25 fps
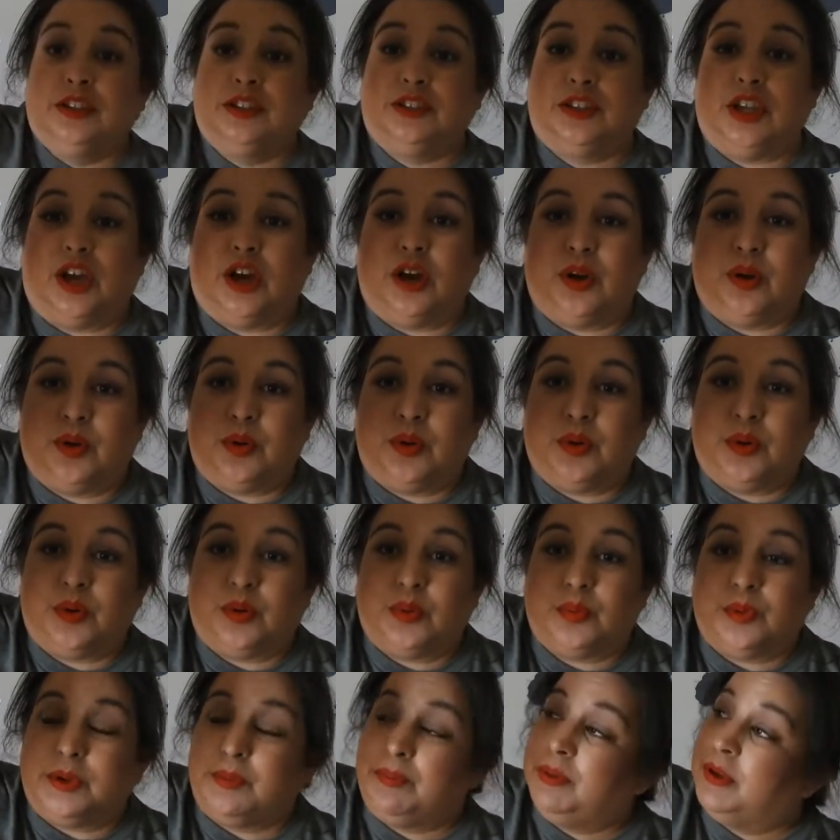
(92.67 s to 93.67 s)

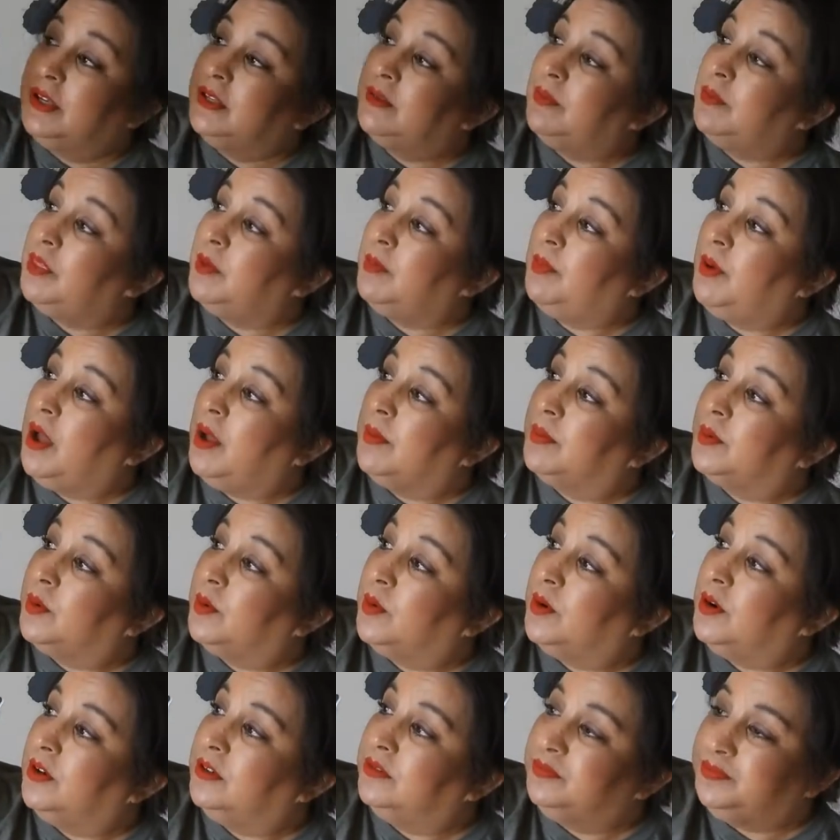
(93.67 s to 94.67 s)
So we picked up the
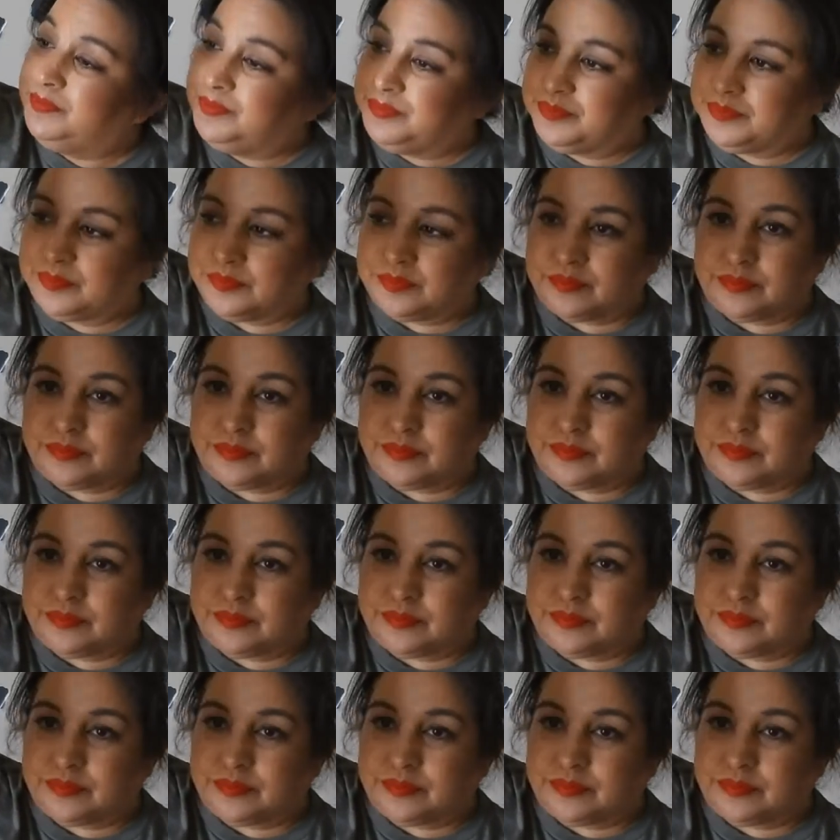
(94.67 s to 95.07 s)
popcorn